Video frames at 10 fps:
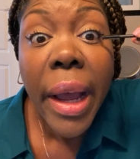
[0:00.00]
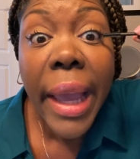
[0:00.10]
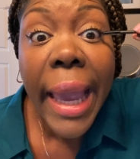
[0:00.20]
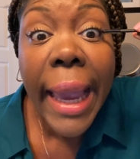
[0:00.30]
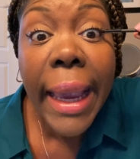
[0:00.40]

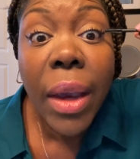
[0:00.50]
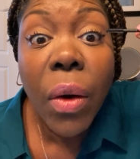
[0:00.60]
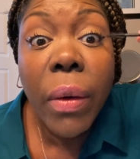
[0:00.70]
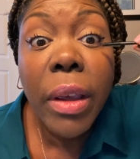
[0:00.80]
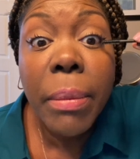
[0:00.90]
hate
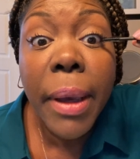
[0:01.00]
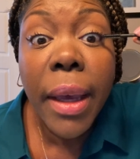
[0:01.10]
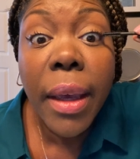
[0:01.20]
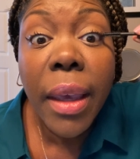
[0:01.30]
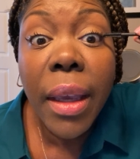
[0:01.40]
going
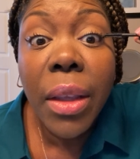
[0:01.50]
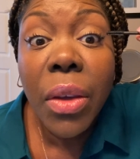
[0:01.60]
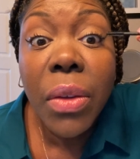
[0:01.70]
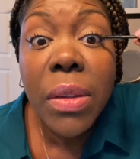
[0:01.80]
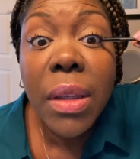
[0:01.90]
back and
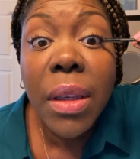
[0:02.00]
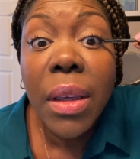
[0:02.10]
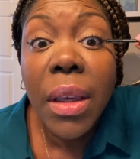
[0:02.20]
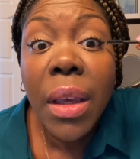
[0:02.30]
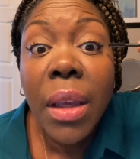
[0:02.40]

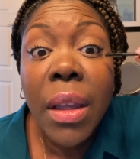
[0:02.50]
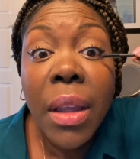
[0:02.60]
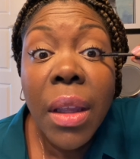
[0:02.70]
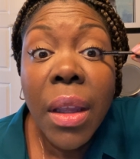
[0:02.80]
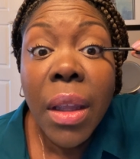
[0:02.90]
using
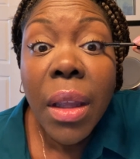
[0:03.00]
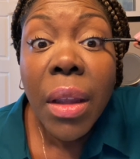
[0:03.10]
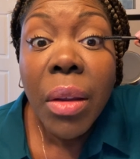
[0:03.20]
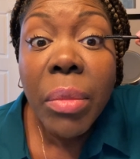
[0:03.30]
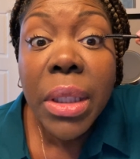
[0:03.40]

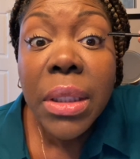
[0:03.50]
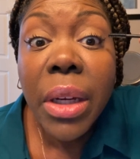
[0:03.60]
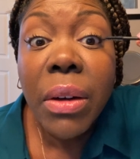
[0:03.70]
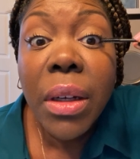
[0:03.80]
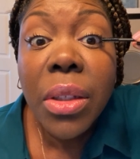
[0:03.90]

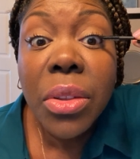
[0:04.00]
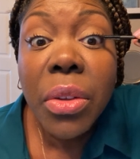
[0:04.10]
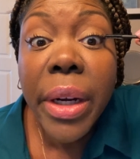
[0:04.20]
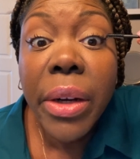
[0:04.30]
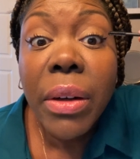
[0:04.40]
mascara on
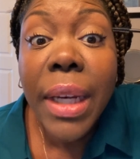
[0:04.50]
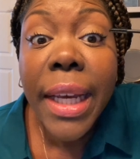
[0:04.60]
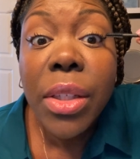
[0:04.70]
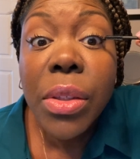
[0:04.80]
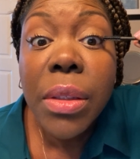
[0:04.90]
drier
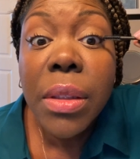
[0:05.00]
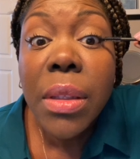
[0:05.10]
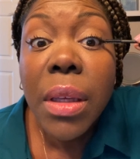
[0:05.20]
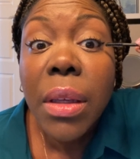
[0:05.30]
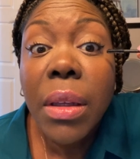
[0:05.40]
lashes
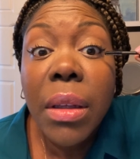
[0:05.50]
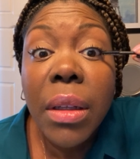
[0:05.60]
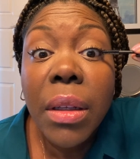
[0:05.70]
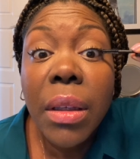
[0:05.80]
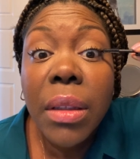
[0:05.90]

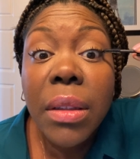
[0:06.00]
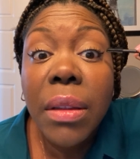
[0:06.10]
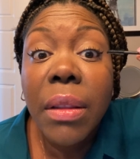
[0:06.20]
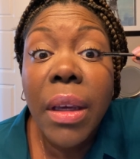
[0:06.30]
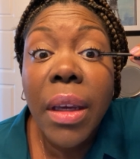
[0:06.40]
because
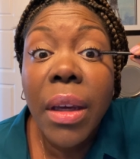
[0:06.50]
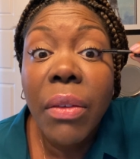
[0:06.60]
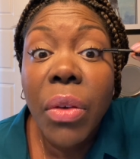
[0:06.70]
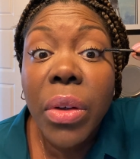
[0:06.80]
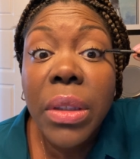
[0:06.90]
they, of
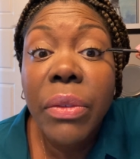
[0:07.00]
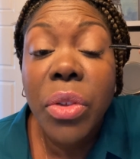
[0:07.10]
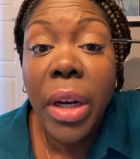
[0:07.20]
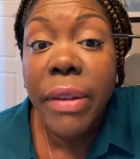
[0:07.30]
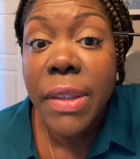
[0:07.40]
course, have
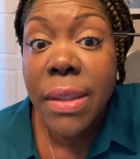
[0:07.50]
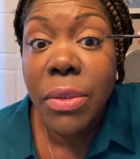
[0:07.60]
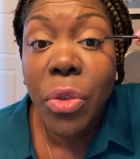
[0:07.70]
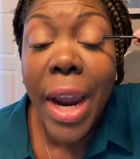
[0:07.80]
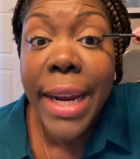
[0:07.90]

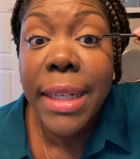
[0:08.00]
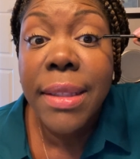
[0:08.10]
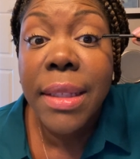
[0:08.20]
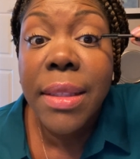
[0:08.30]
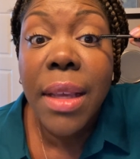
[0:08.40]
dried
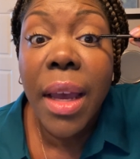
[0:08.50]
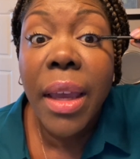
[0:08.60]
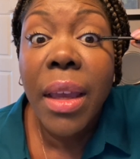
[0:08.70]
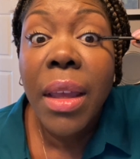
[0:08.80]
since I